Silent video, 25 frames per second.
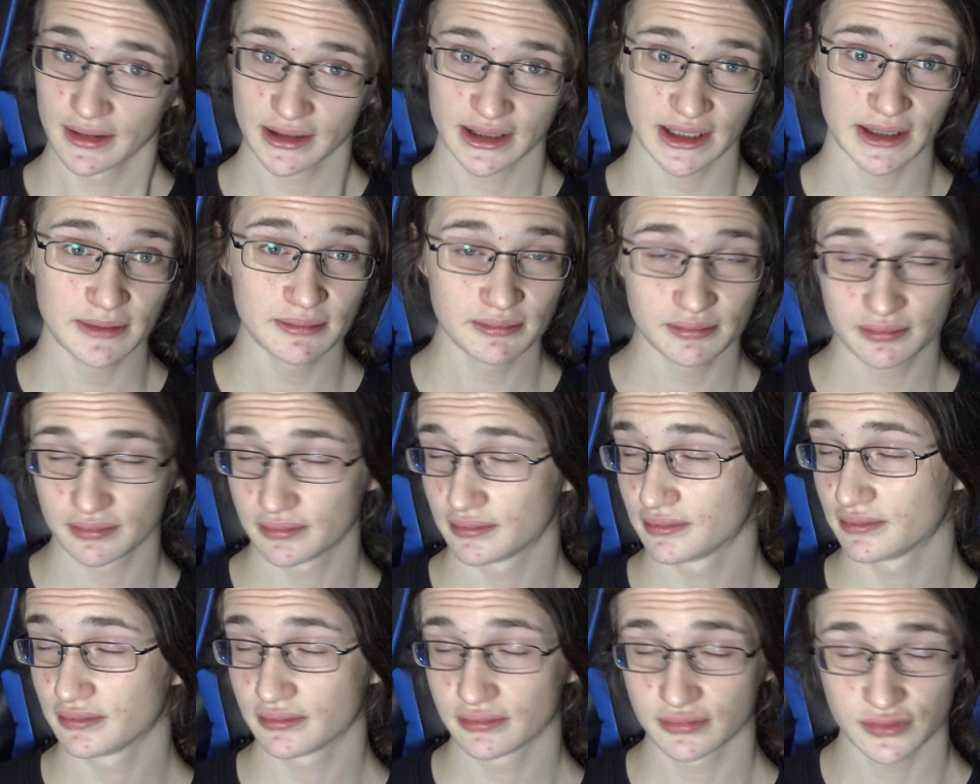Then
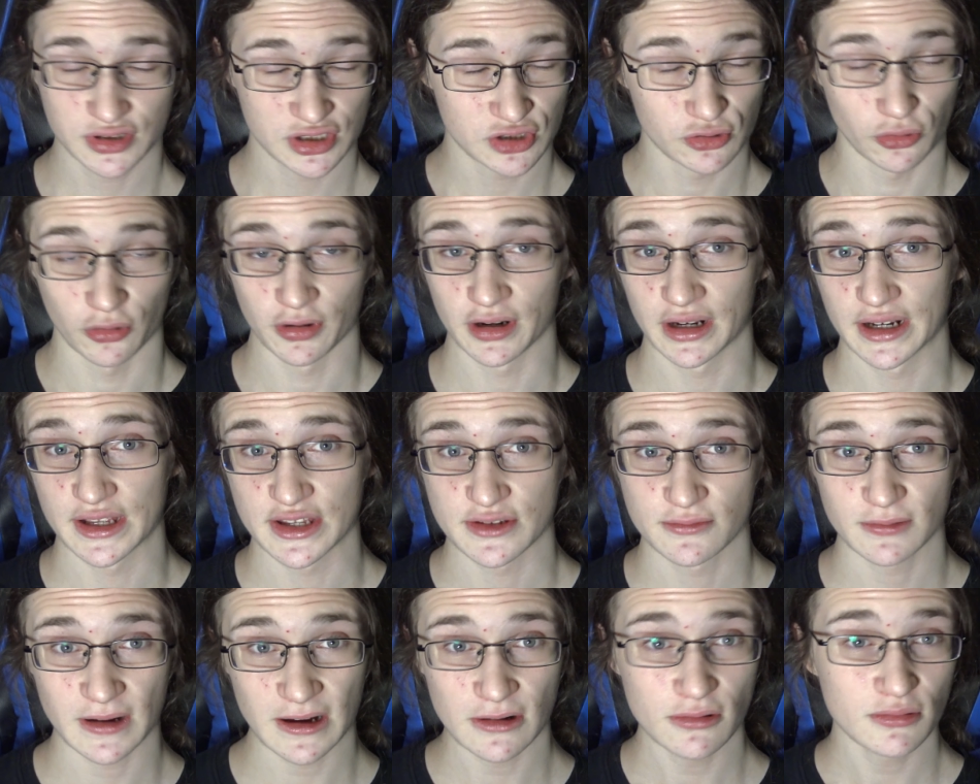join us
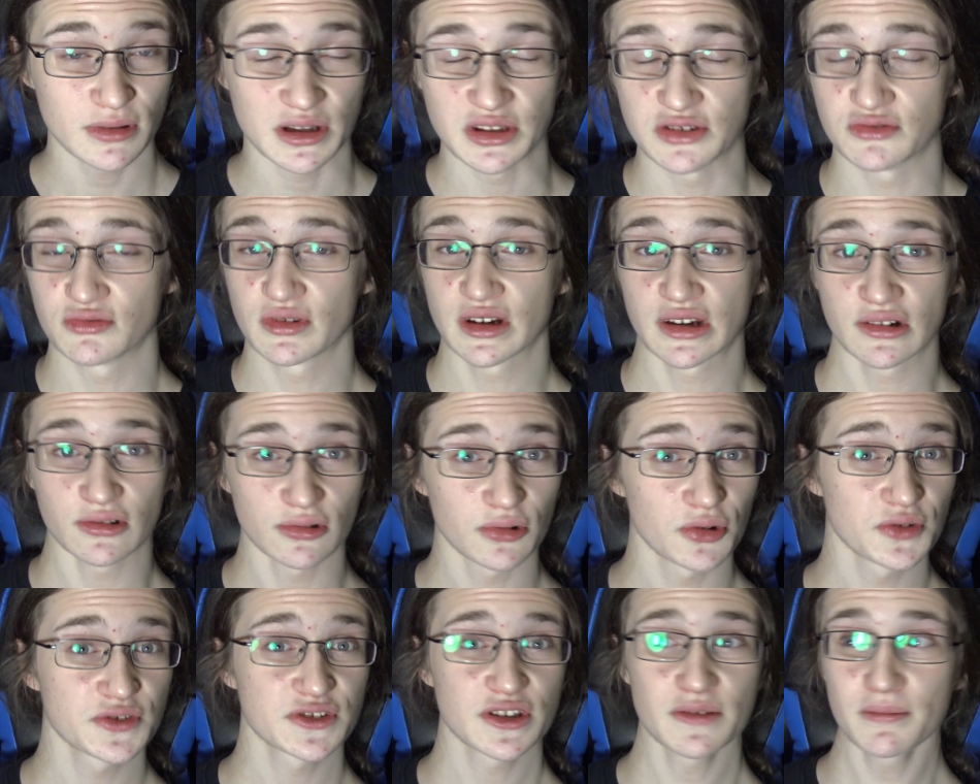as well, it's really
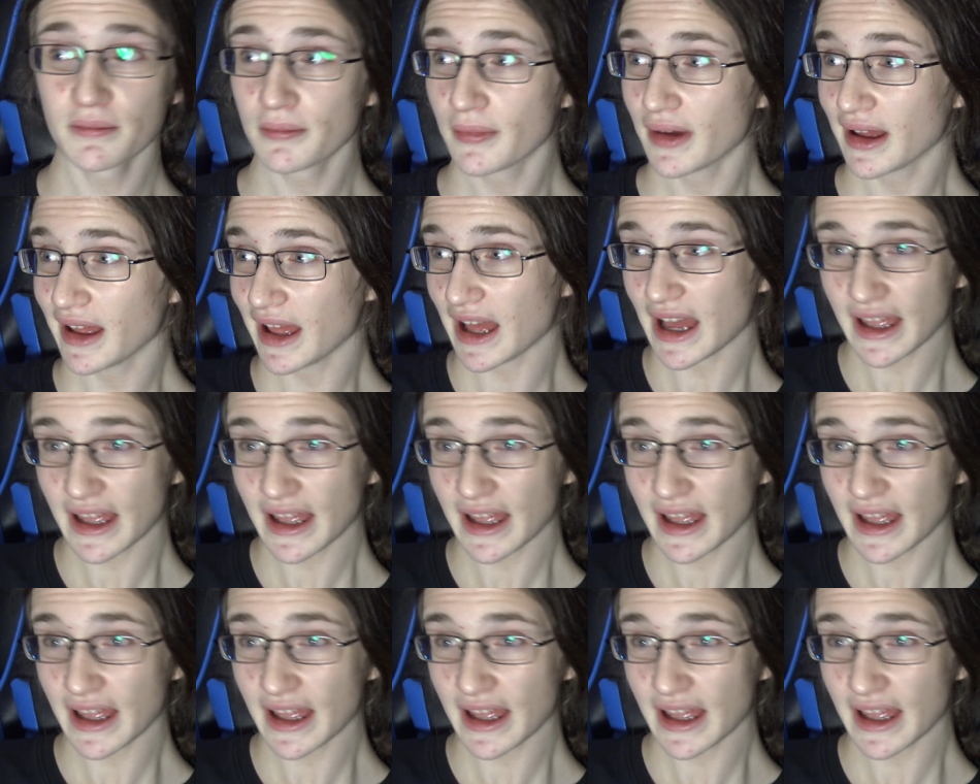awesome.